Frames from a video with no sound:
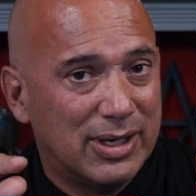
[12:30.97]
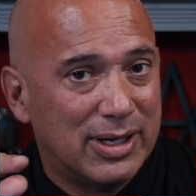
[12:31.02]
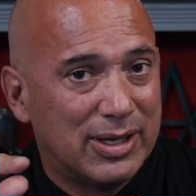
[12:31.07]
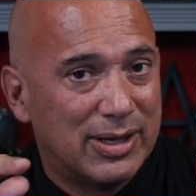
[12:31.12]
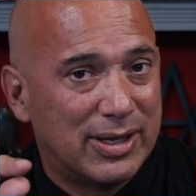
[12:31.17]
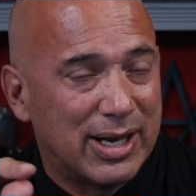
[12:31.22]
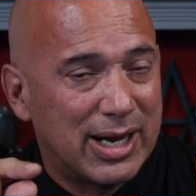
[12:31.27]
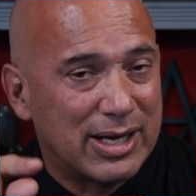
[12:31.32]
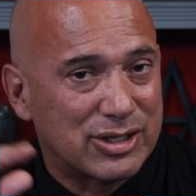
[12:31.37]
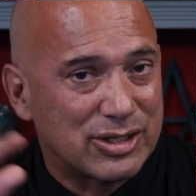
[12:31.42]

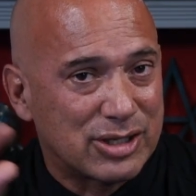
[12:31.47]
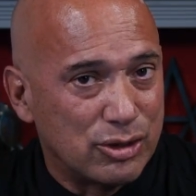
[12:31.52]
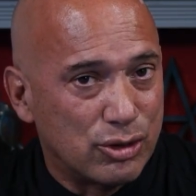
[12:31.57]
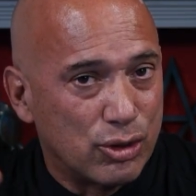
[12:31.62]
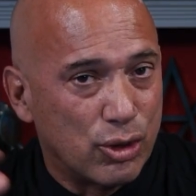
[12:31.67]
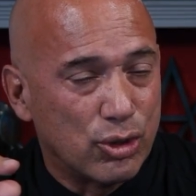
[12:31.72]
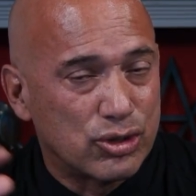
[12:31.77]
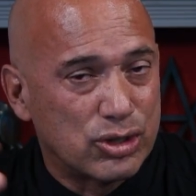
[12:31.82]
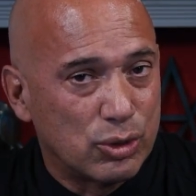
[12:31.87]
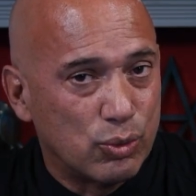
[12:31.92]
Then I had to start
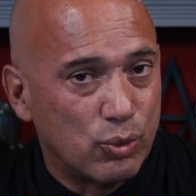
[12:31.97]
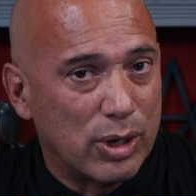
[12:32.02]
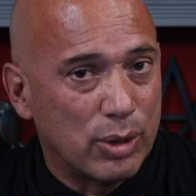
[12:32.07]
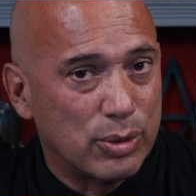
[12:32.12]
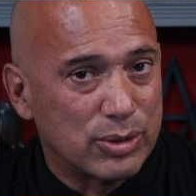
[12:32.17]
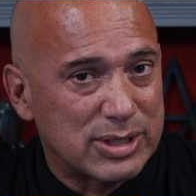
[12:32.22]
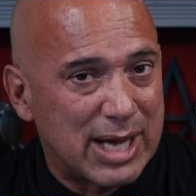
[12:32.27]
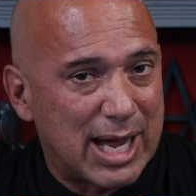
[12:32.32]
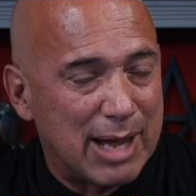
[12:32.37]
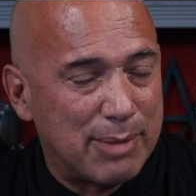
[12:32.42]
noticing when it
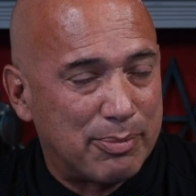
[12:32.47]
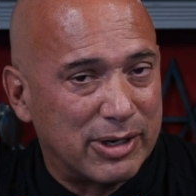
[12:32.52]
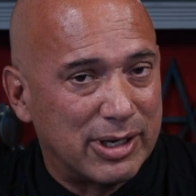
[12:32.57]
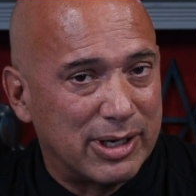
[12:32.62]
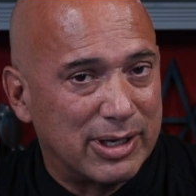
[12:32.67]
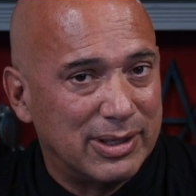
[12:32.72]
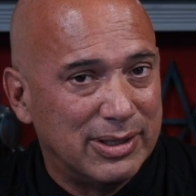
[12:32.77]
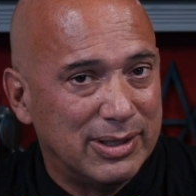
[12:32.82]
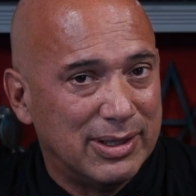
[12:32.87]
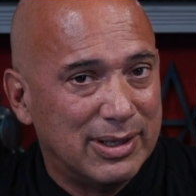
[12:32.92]
was
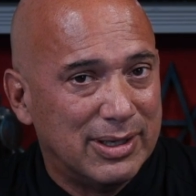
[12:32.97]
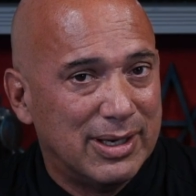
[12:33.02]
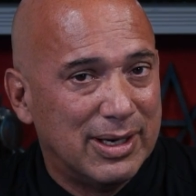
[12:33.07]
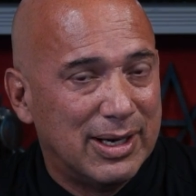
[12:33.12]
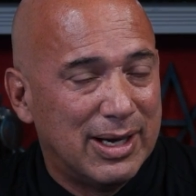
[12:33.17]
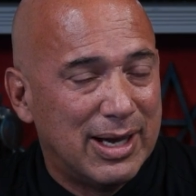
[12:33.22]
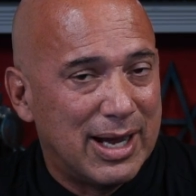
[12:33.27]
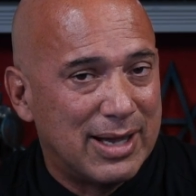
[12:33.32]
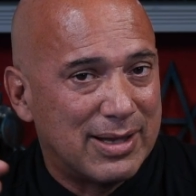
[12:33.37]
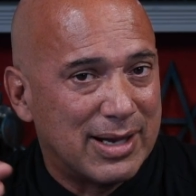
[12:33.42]
happening.
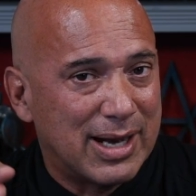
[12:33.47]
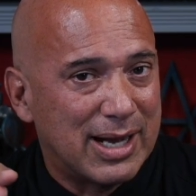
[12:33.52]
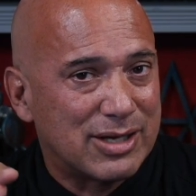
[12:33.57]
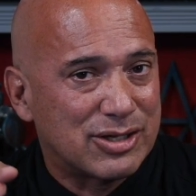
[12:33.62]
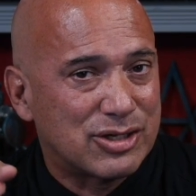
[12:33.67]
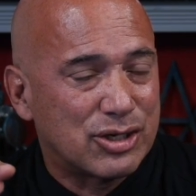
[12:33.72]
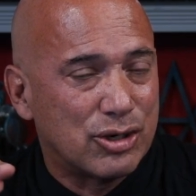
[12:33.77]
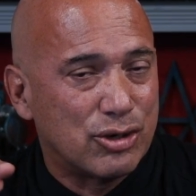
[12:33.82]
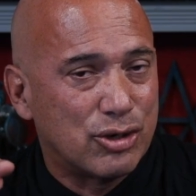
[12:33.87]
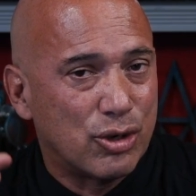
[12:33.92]
And then I had to
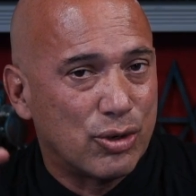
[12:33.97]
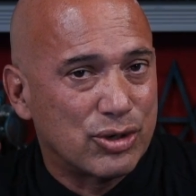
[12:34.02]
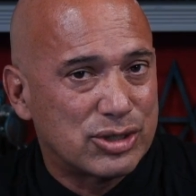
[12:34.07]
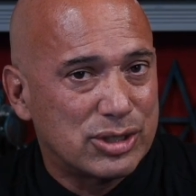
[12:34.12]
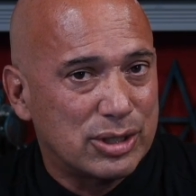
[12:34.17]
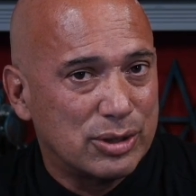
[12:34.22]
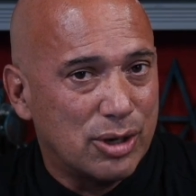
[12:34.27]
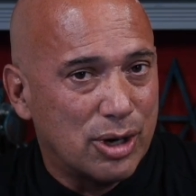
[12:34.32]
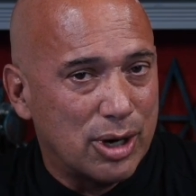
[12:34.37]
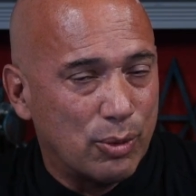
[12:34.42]
start
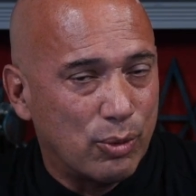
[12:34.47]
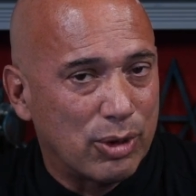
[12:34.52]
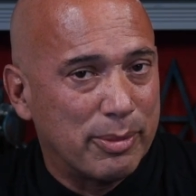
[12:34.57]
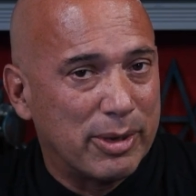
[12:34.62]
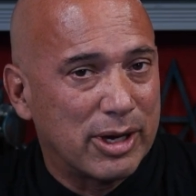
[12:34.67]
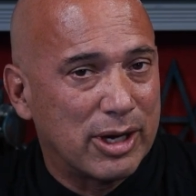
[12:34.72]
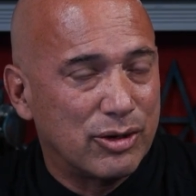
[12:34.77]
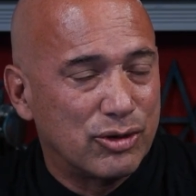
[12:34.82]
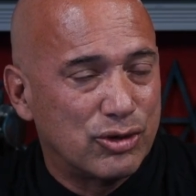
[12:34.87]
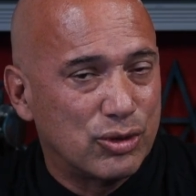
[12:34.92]
noticing, all right, what am I
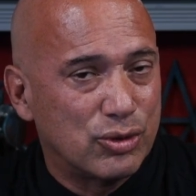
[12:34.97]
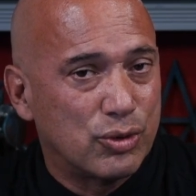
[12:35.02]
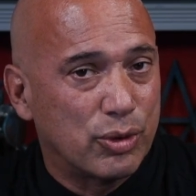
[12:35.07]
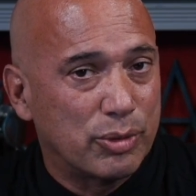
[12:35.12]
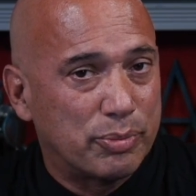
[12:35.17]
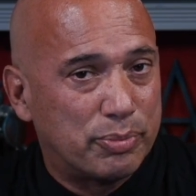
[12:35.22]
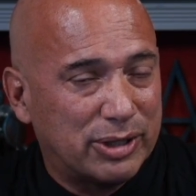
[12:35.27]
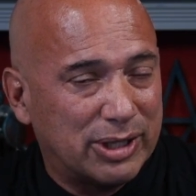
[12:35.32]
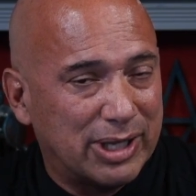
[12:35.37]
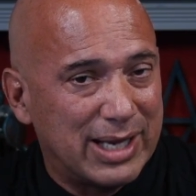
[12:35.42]
going to do to
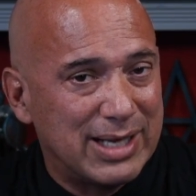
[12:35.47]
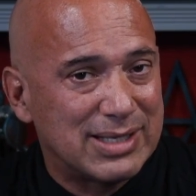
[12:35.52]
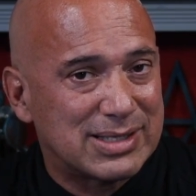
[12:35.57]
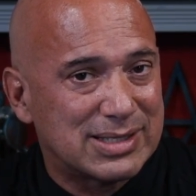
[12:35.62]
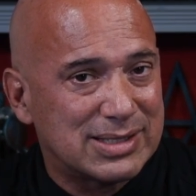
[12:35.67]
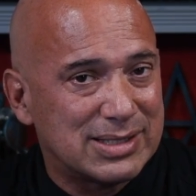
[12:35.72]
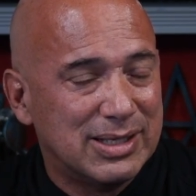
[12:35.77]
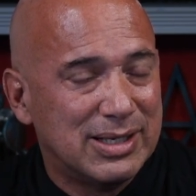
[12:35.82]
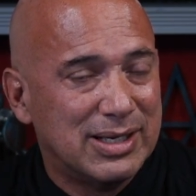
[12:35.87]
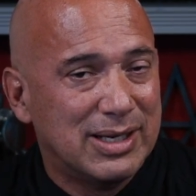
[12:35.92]

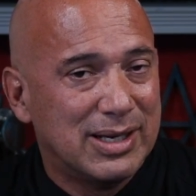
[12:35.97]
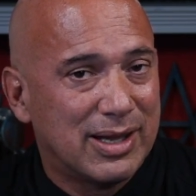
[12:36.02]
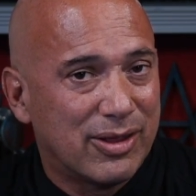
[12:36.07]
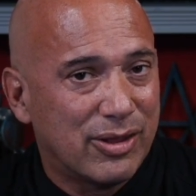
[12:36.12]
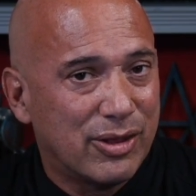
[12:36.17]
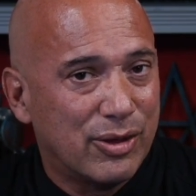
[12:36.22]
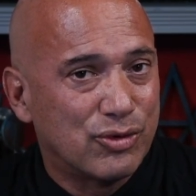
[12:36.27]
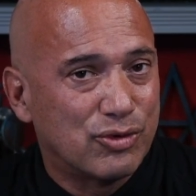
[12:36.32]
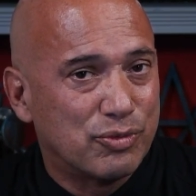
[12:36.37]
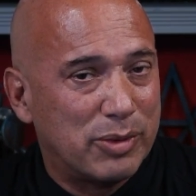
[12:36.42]
replace
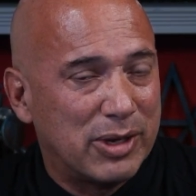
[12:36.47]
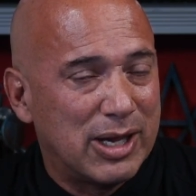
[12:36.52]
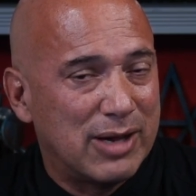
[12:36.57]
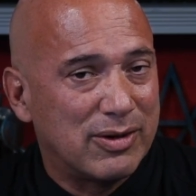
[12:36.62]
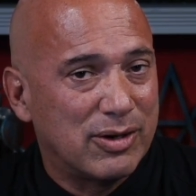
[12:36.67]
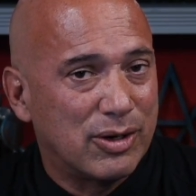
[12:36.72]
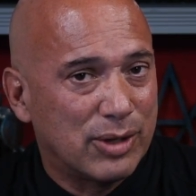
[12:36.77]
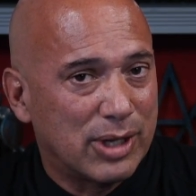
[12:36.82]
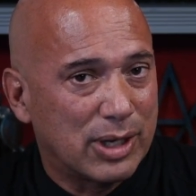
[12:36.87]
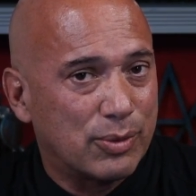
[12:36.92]
those
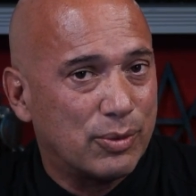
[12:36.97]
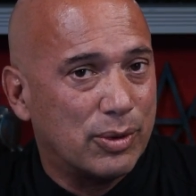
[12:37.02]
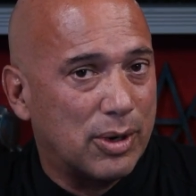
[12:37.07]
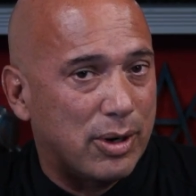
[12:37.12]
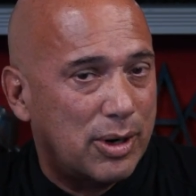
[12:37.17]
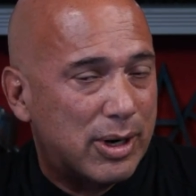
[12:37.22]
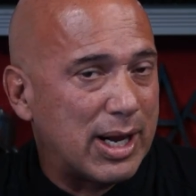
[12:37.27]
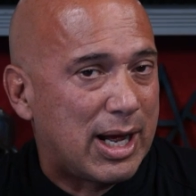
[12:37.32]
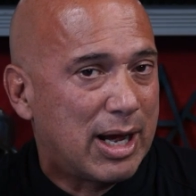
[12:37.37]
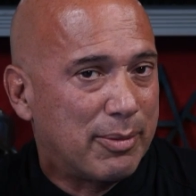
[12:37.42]
behavior? Like, all
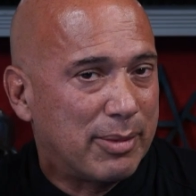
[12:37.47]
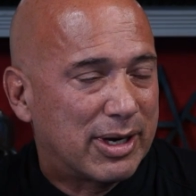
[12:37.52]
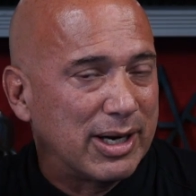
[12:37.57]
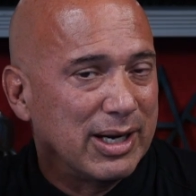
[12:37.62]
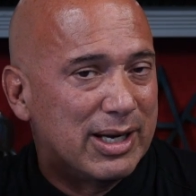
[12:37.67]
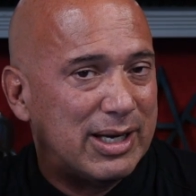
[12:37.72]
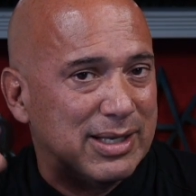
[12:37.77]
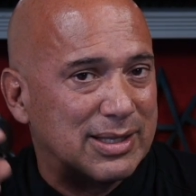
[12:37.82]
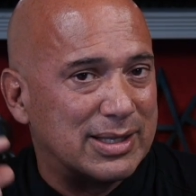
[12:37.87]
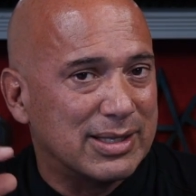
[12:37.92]
right, how am I going to
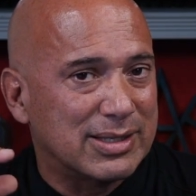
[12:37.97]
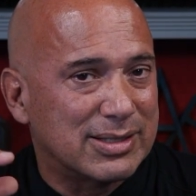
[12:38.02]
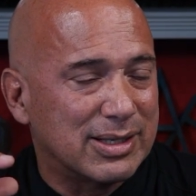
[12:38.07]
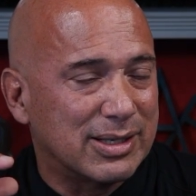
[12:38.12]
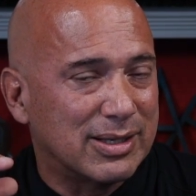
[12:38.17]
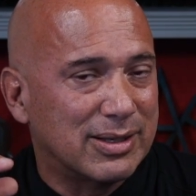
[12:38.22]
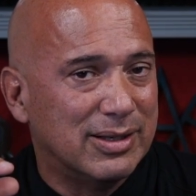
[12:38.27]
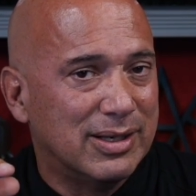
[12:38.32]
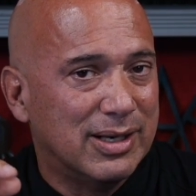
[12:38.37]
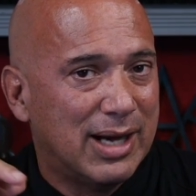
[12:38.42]
eat?
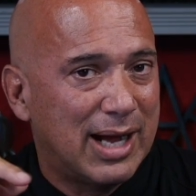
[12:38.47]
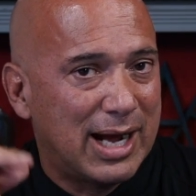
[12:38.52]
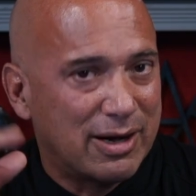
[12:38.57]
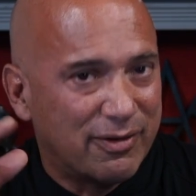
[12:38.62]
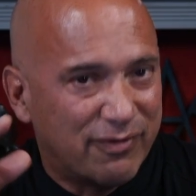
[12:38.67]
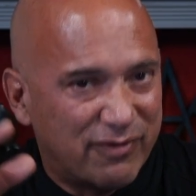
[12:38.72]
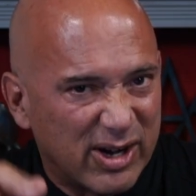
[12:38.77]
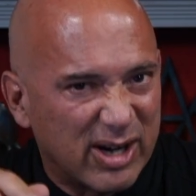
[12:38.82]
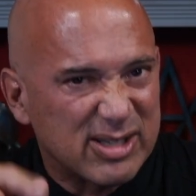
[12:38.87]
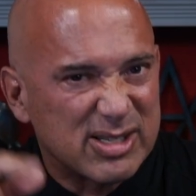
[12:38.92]
I had to
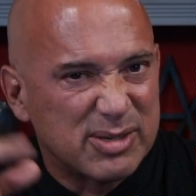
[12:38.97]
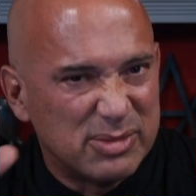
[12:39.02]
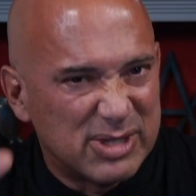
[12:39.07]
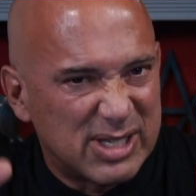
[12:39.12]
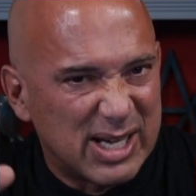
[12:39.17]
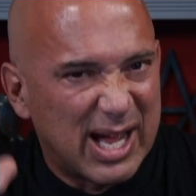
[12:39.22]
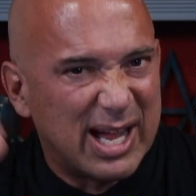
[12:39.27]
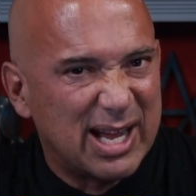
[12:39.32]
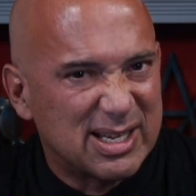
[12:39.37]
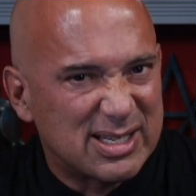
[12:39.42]
figure out some
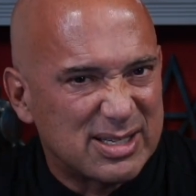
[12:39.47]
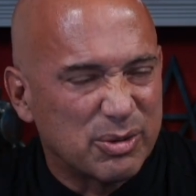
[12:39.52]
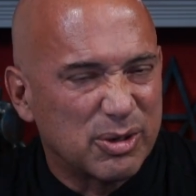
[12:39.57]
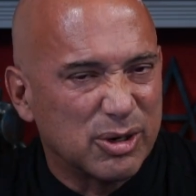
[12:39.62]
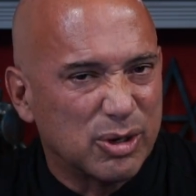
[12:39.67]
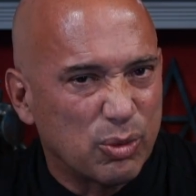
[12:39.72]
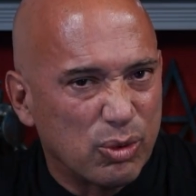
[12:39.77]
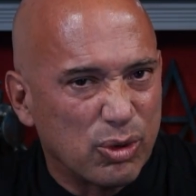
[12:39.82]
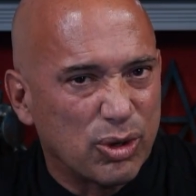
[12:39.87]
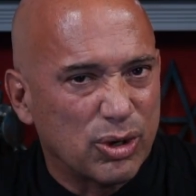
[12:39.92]
diets that are going
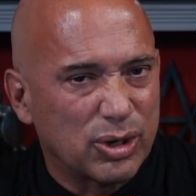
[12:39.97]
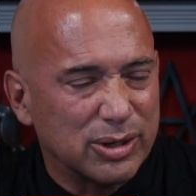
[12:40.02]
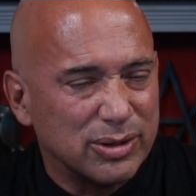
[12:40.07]
to work.